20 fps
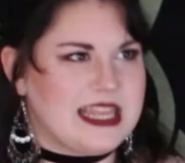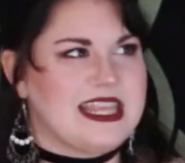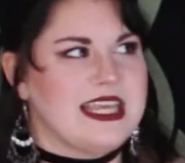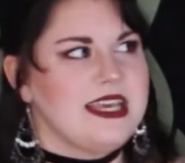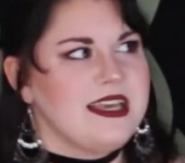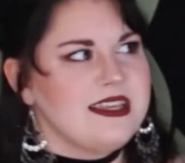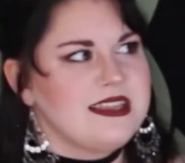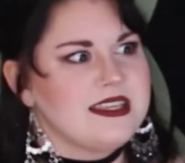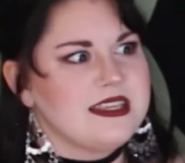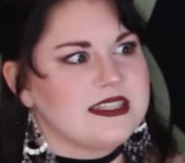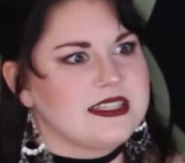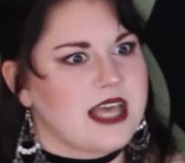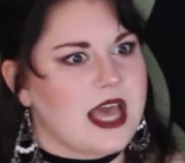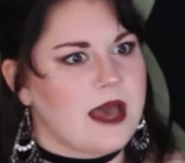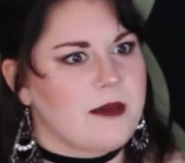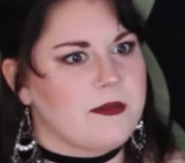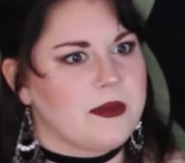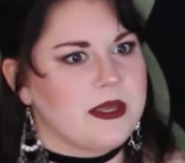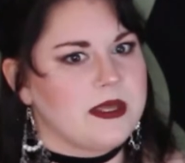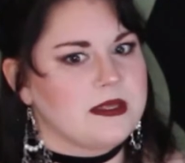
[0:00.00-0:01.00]
think this
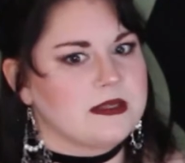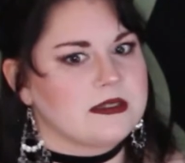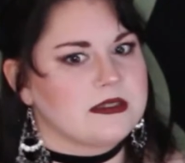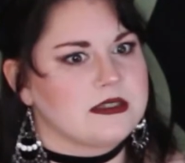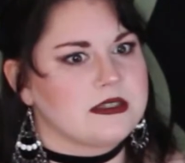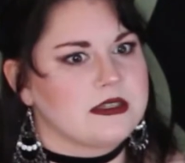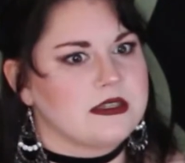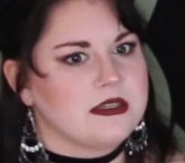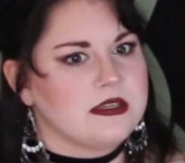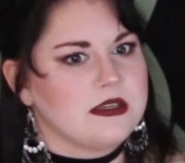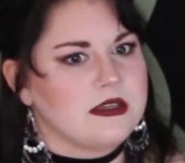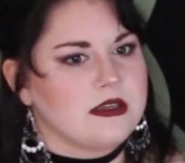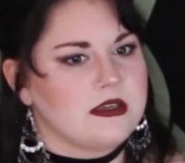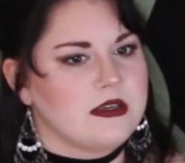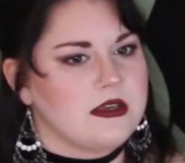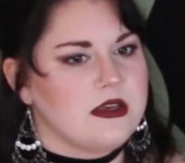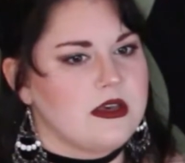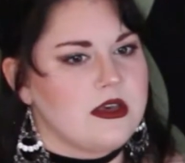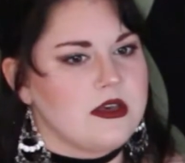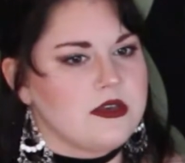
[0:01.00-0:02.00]
happened.
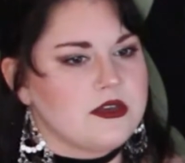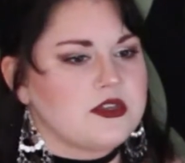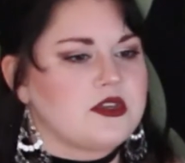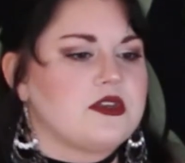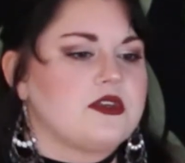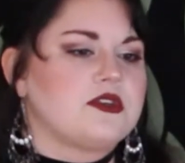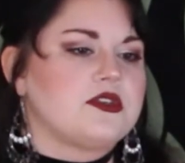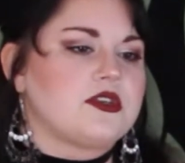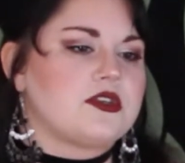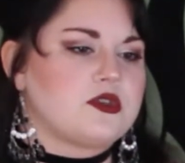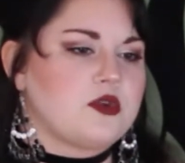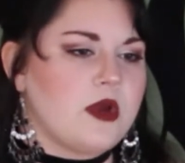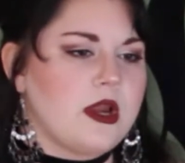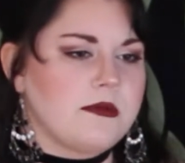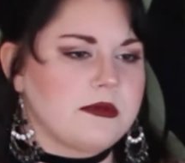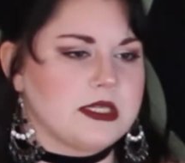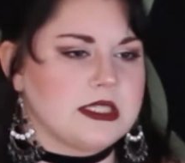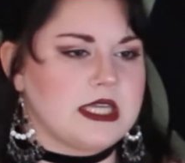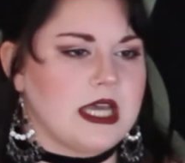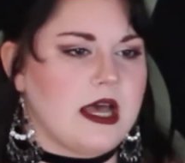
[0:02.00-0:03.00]
So there's a story
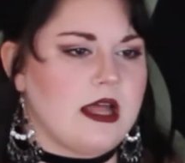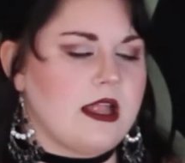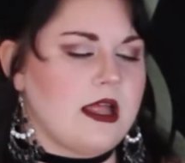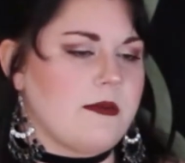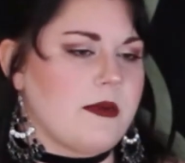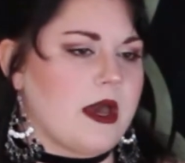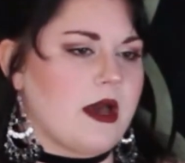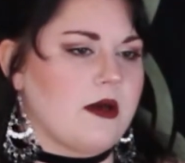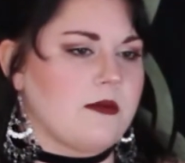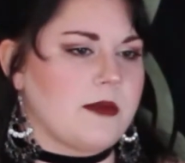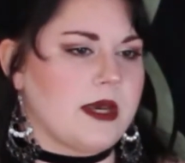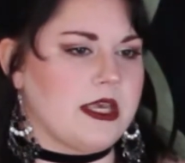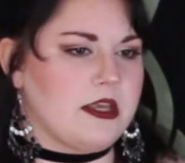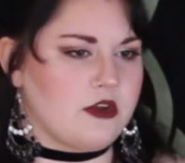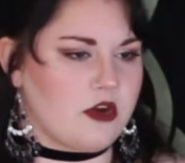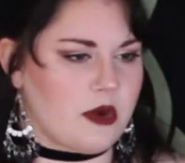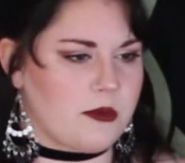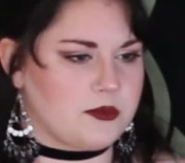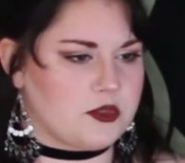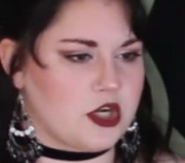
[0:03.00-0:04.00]
I'm going to tell about my
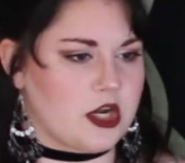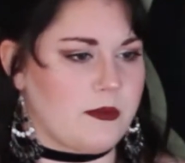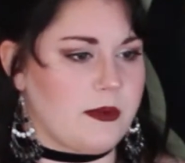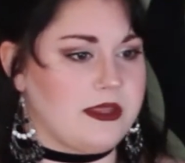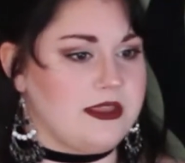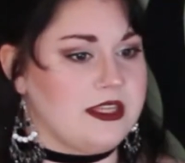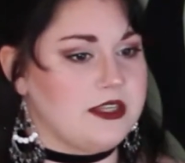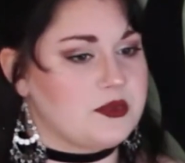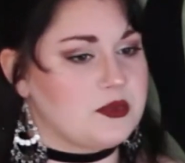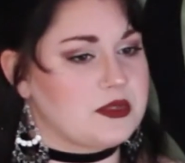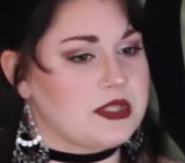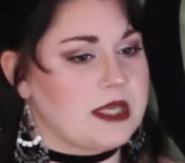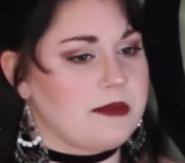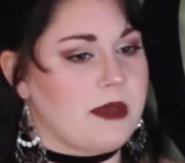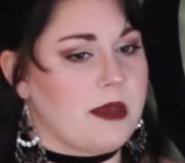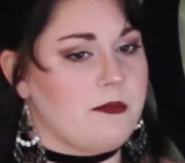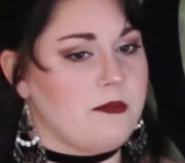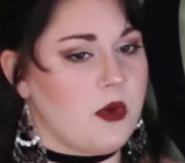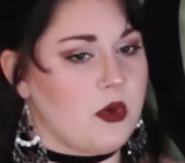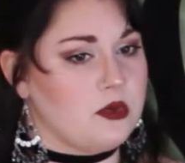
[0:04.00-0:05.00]
Europe trip, and this was like
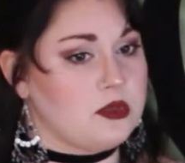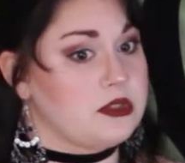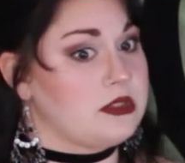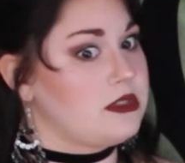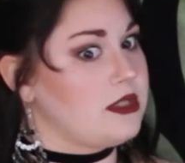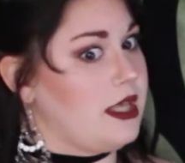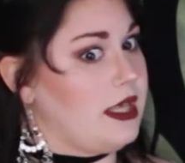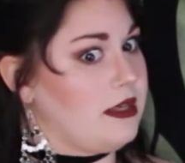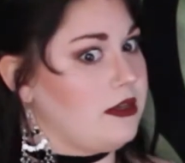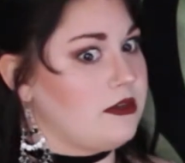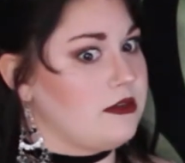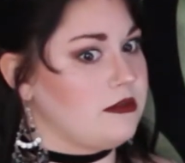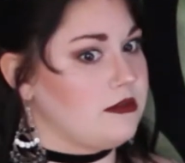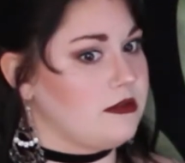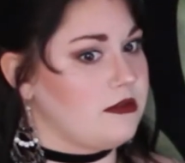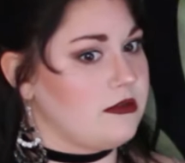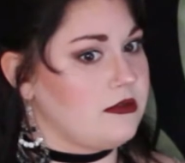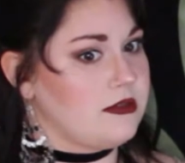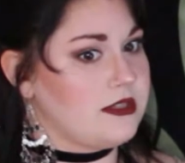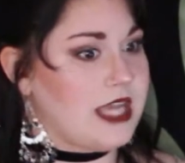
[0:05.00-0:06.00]
my most like
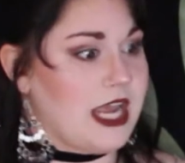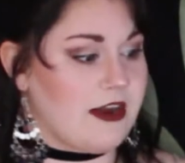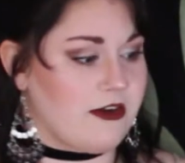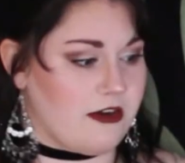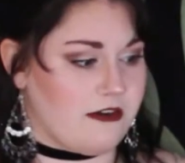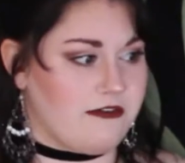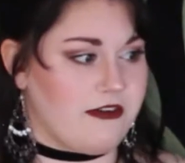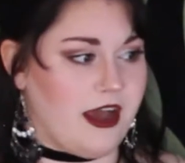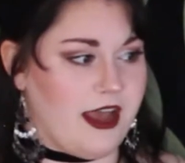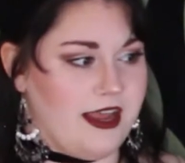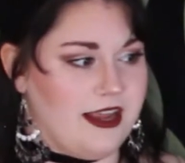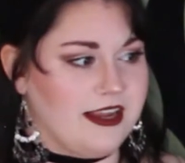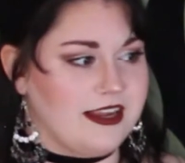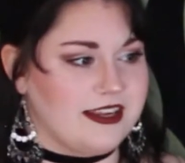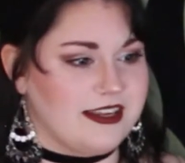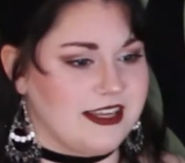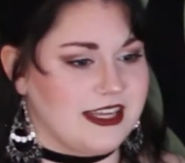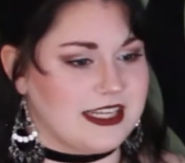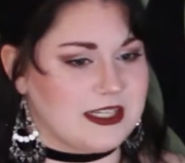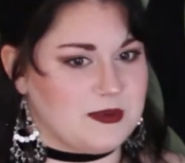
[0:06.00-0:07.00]

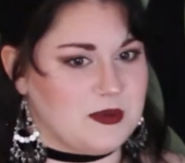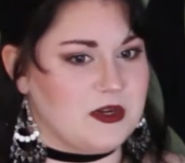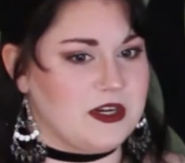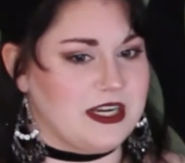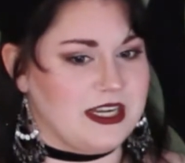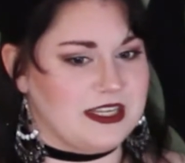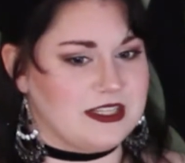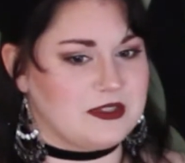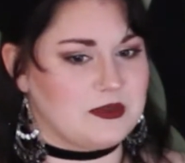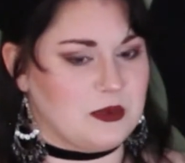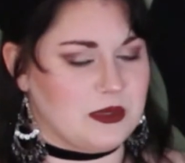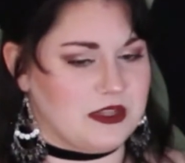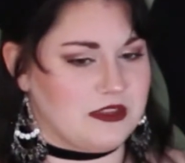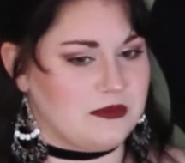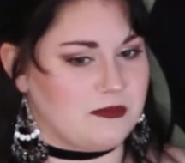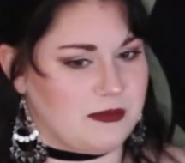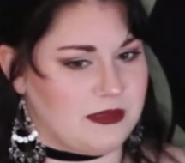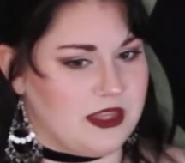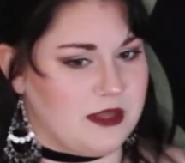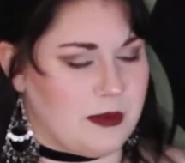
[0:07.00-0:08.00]
terrifying experience with
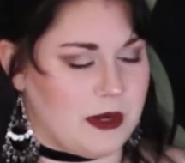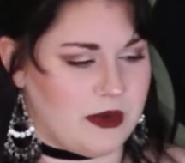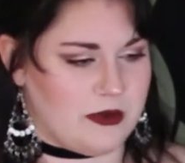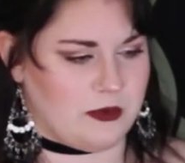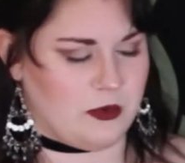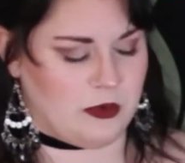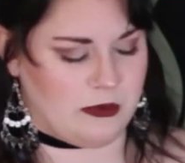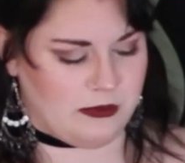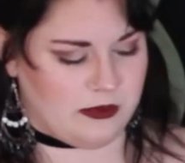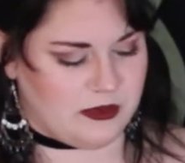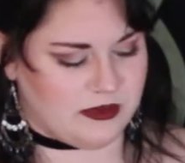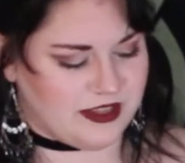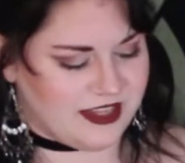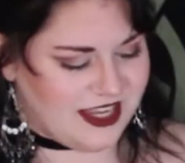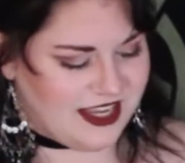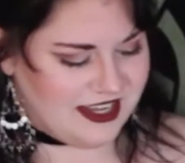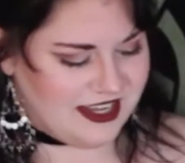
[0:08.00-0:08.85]
the paranormal